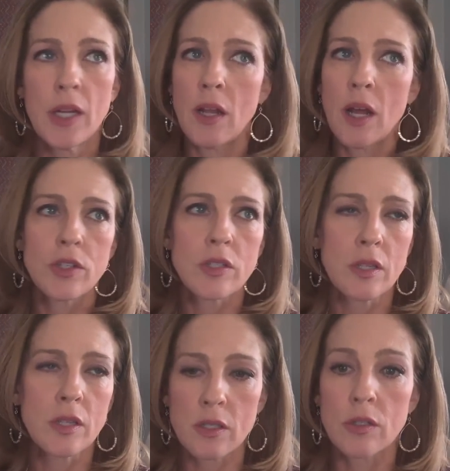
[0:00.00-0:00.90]
and not just
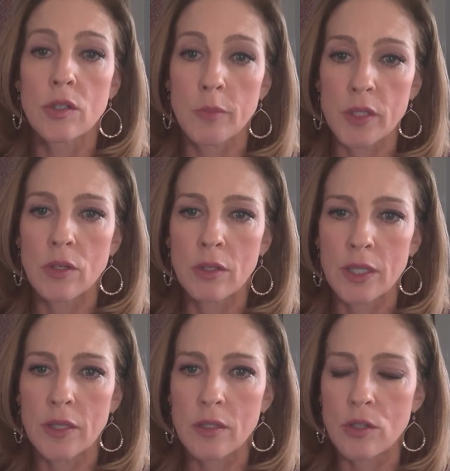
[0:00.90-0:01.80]
in this issue, but certainly
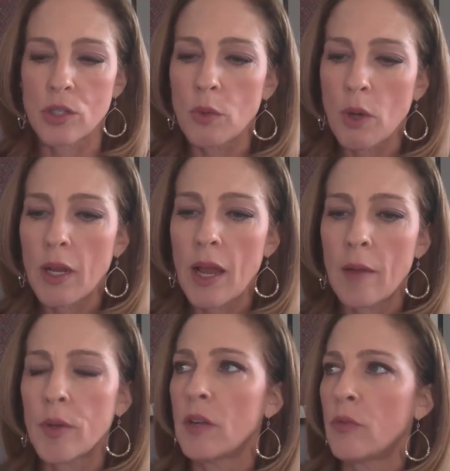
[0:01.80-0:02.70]
in this issue, what would
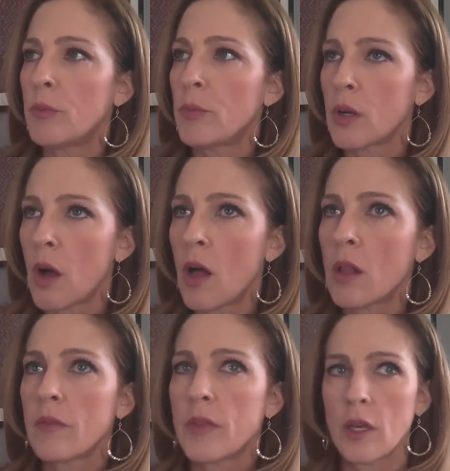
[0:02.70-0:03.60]
happen if we put
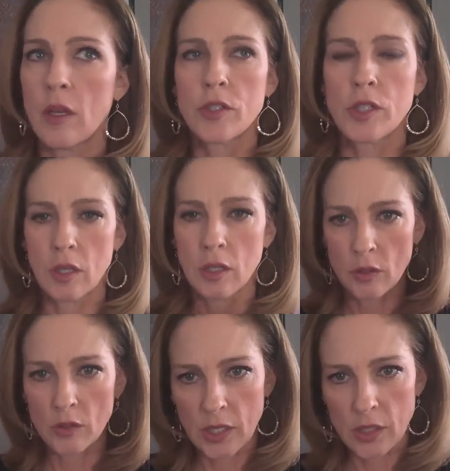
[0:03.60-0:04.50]
all of the energy that
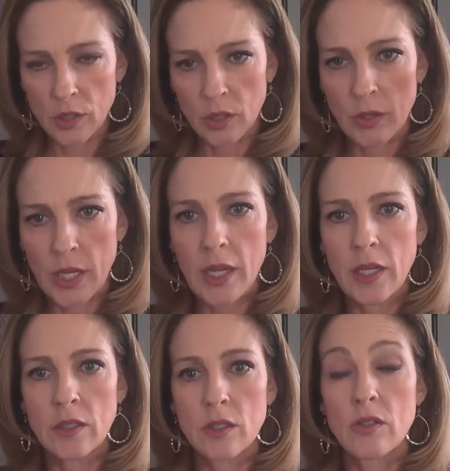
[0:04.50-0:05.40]
goes into
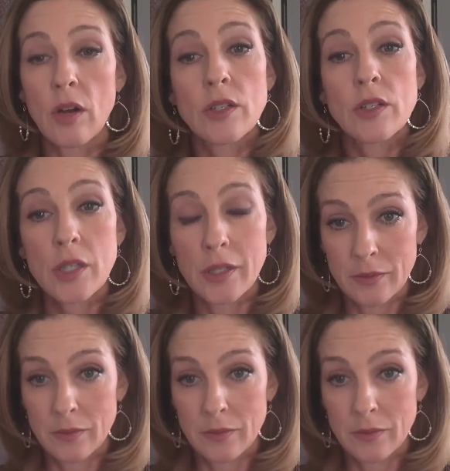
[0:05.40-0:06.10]
creating destruction